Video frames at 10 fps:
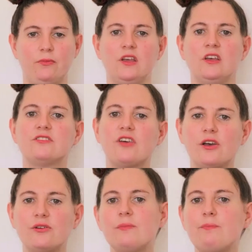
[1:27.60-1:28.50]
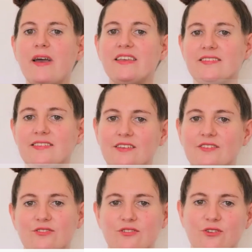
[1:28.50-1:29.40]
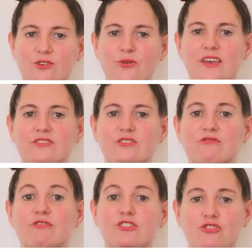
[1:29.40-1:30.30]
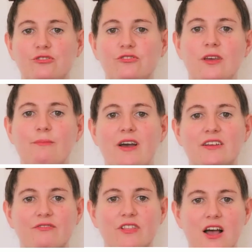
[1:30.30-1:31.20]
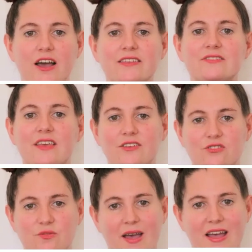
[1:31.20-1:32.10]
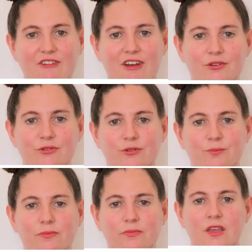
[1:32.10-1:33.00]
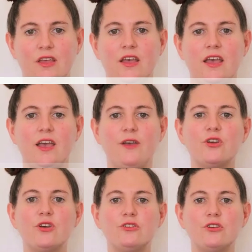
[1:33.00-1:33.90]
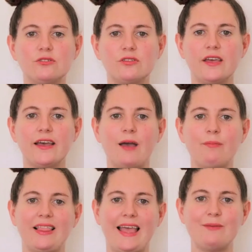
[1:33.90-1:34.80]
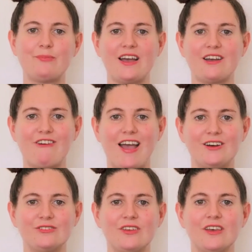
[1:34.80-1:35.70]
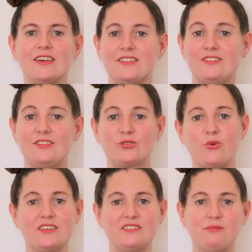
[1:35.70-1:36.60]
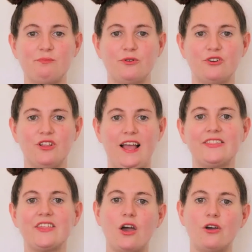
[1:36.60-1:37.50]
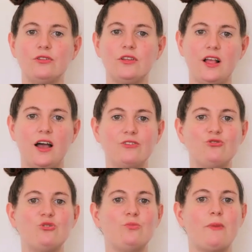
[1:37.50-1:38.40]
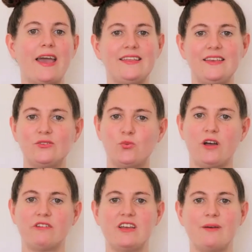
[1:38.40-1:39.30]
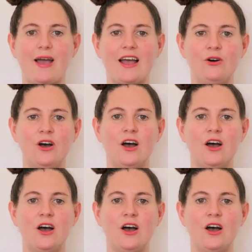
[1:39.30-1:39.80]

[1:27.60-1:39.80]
So the best thing to do is to reduce the amount of lines in your background. If you're using a plain background, this is quite simple, and the only lines you may need to worry about